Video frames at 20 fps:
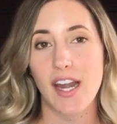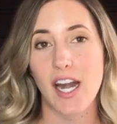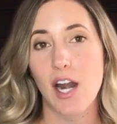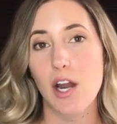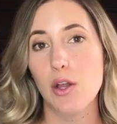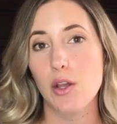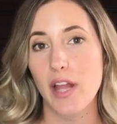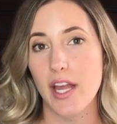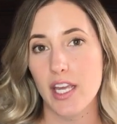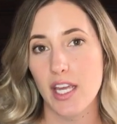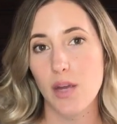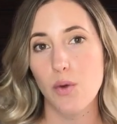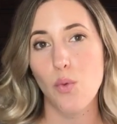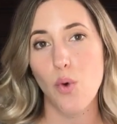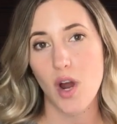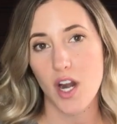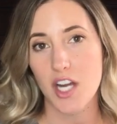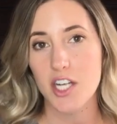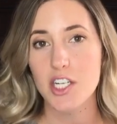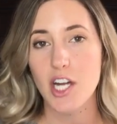that I like
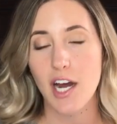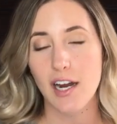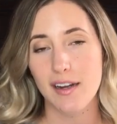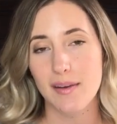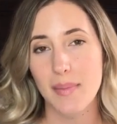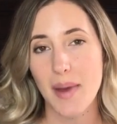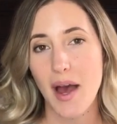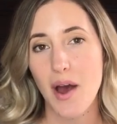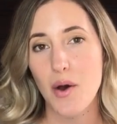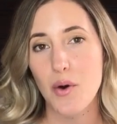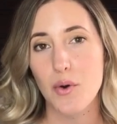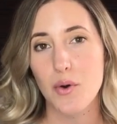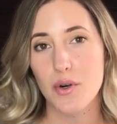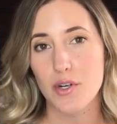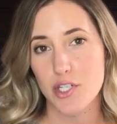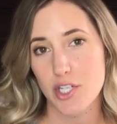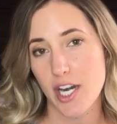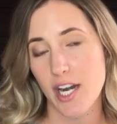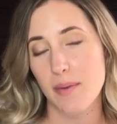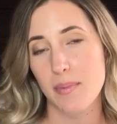want to talk about
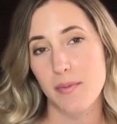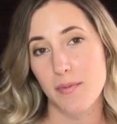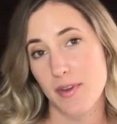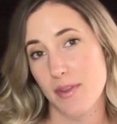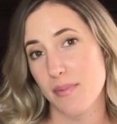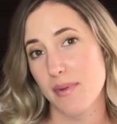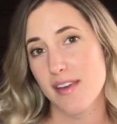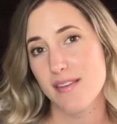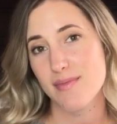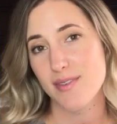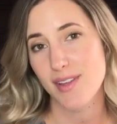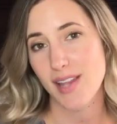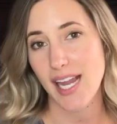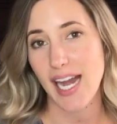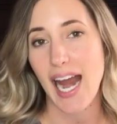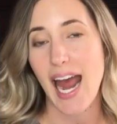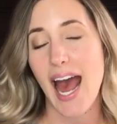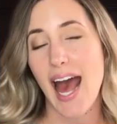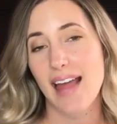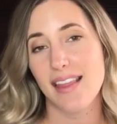or share with people
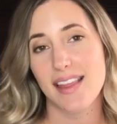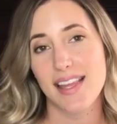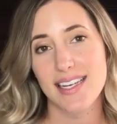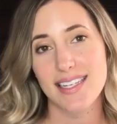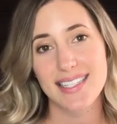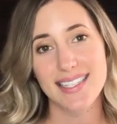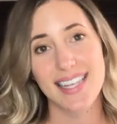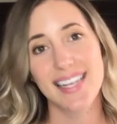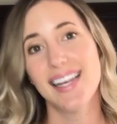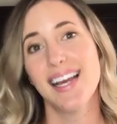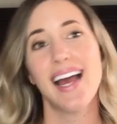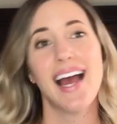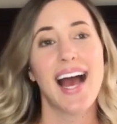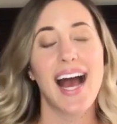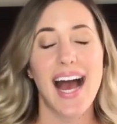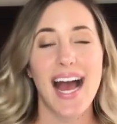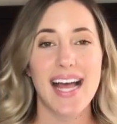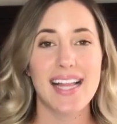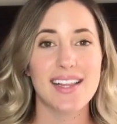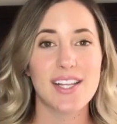that I had this.
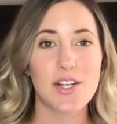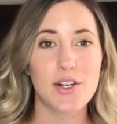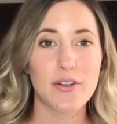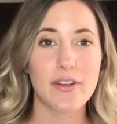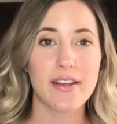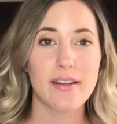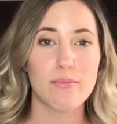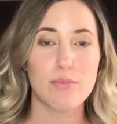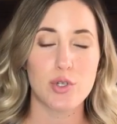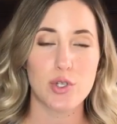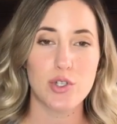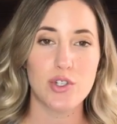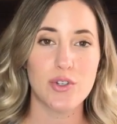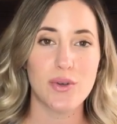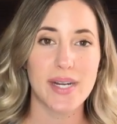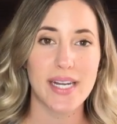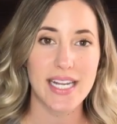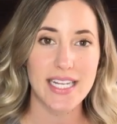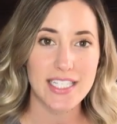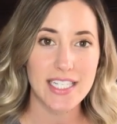I literally am just
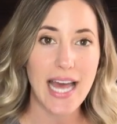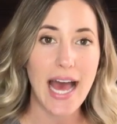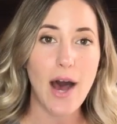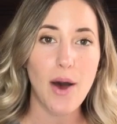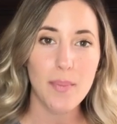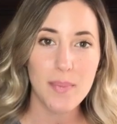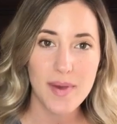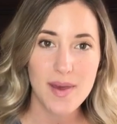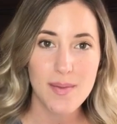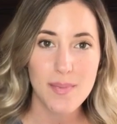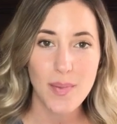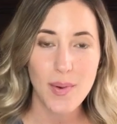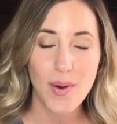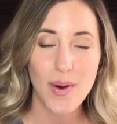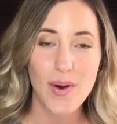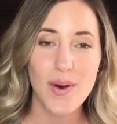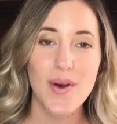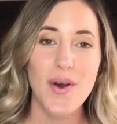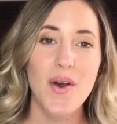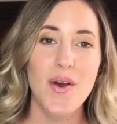doing it to help
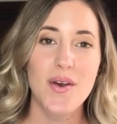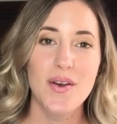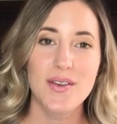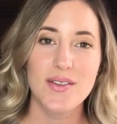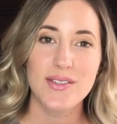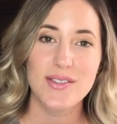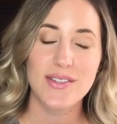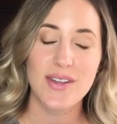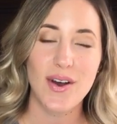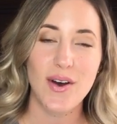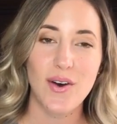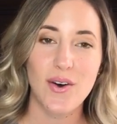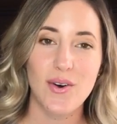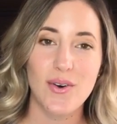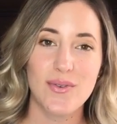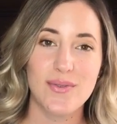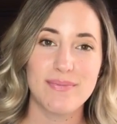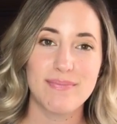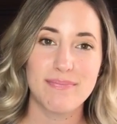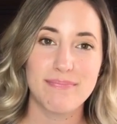people.
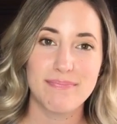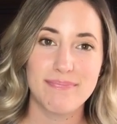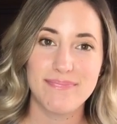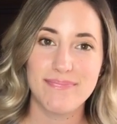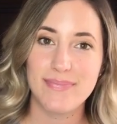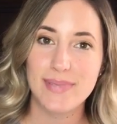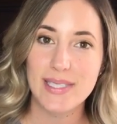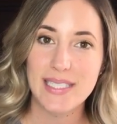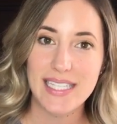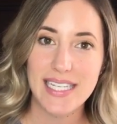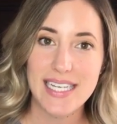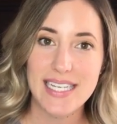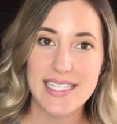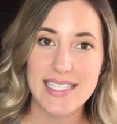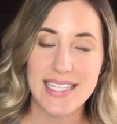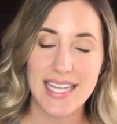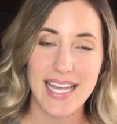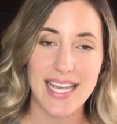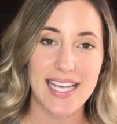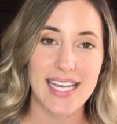So
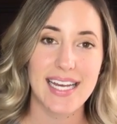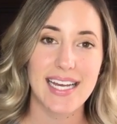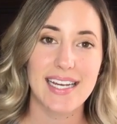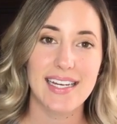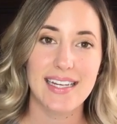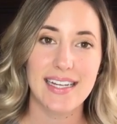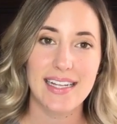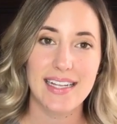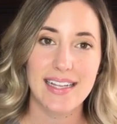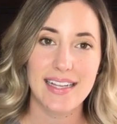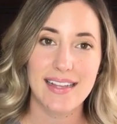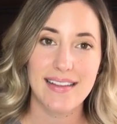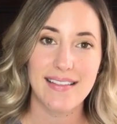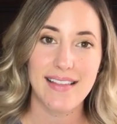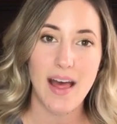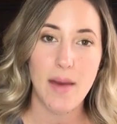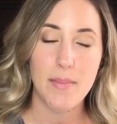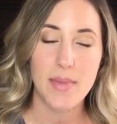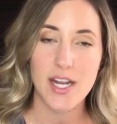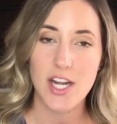please like
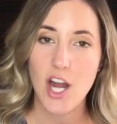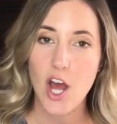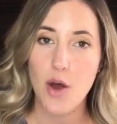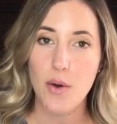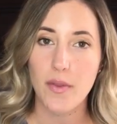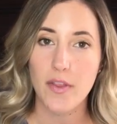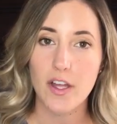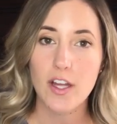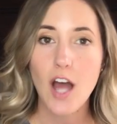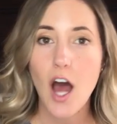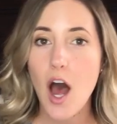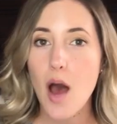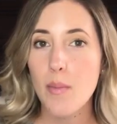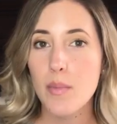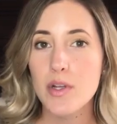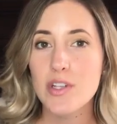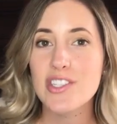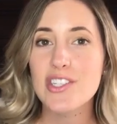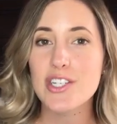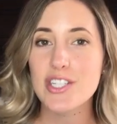let me know in the
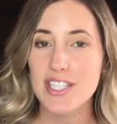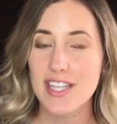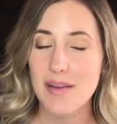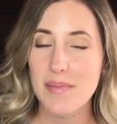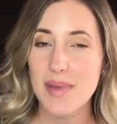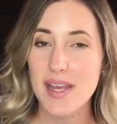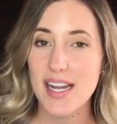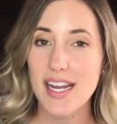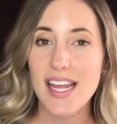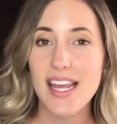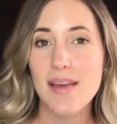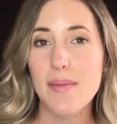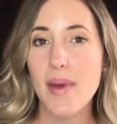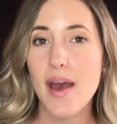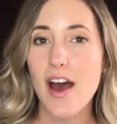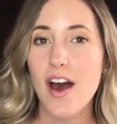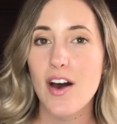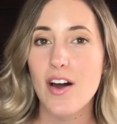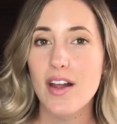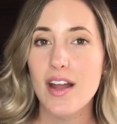comments or send me an
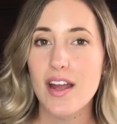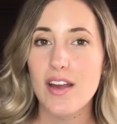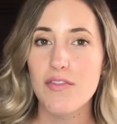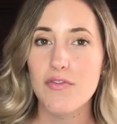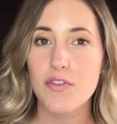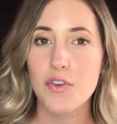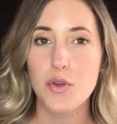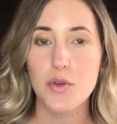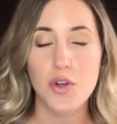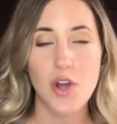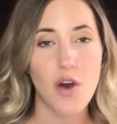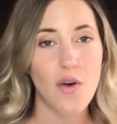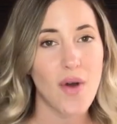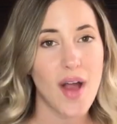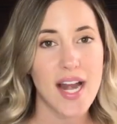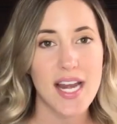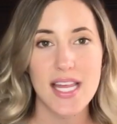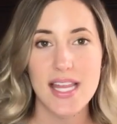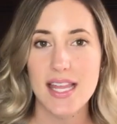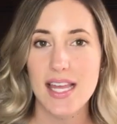email if you know
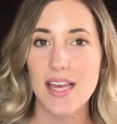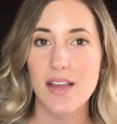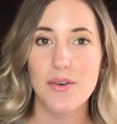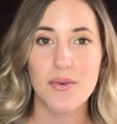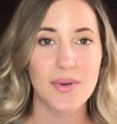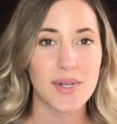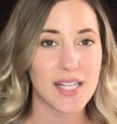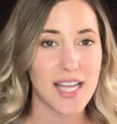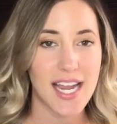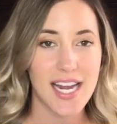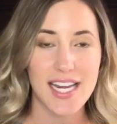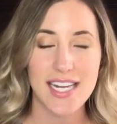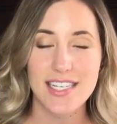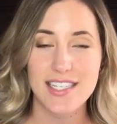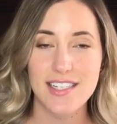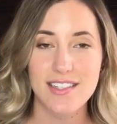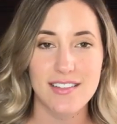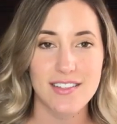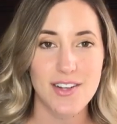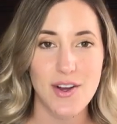anything
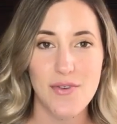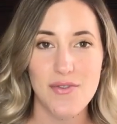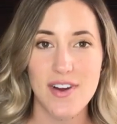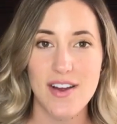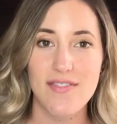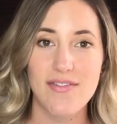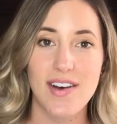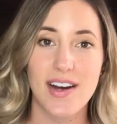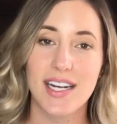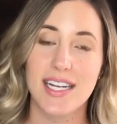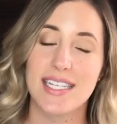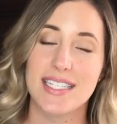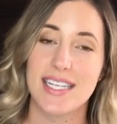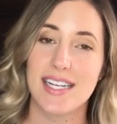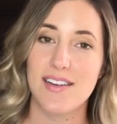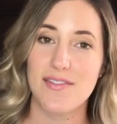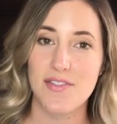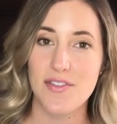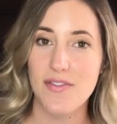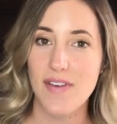related to toenail fungus
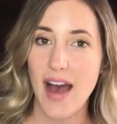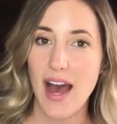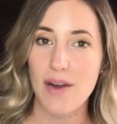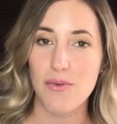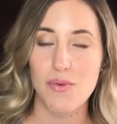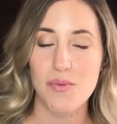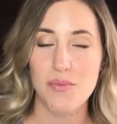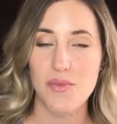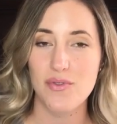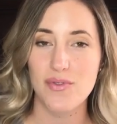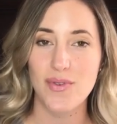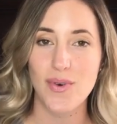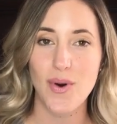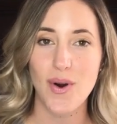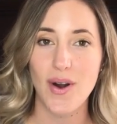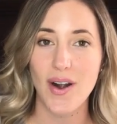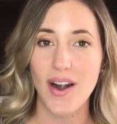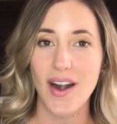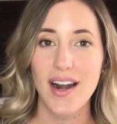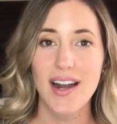and if you've had one
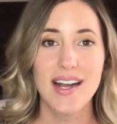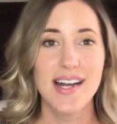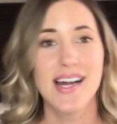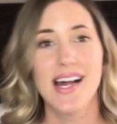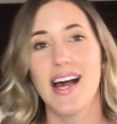before